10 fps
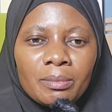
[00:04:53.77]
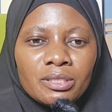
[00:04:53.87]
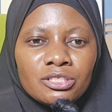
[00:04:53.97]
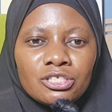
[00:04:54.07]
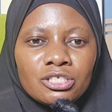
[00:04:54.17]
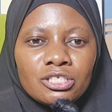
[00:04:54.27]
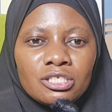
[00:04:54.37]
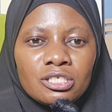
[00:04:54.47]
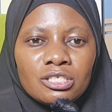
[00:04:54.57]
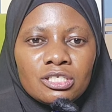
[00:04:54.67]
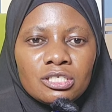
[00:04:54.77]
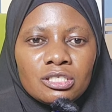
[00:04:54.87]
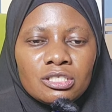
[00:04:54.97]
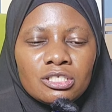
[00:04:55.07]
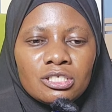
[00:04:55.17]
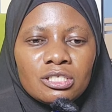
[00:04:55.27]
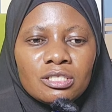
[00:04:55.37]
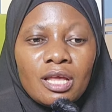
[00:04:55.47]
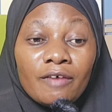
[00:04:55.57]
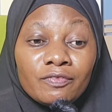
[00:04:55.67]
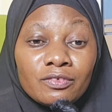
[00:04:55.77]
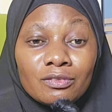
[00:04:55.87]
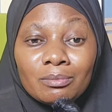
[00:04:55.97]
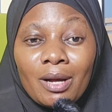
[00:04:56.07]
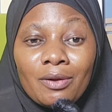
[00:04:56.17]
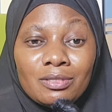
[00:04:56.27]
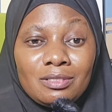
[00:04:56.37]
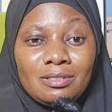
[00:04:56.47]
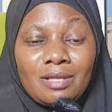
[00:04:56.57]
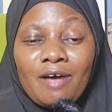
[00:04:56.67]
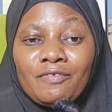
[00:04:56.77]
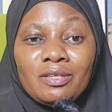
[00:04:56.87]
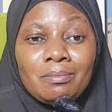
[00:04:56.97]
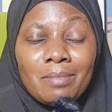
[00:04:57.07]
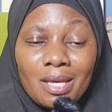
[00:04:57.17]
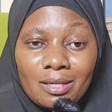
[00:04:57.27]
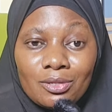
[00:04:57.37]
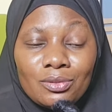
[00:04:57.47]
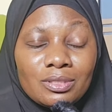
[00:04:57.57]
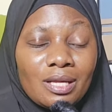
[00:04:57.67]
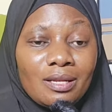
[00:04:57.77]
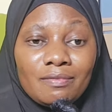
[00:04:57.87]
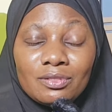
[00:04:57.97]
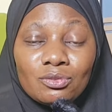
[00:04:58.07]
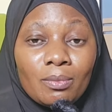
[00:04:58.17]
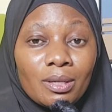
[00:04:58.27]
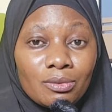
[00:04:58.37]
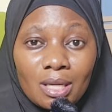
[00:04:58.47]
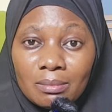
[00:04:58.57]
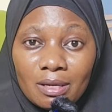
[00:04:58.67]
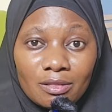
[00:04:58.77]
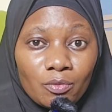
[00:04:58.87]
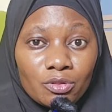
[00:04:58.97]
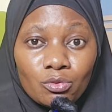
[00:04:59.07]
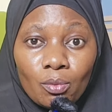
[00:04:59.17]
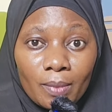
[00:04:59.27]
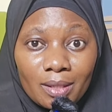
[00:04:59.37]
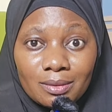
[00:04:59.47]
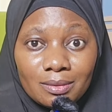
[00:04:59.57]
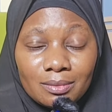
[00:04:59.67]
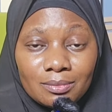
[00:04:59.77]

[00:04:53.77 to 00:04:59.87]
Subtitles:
I mean, she left the marriage stuff and men, because I never saw my grandmother with no man.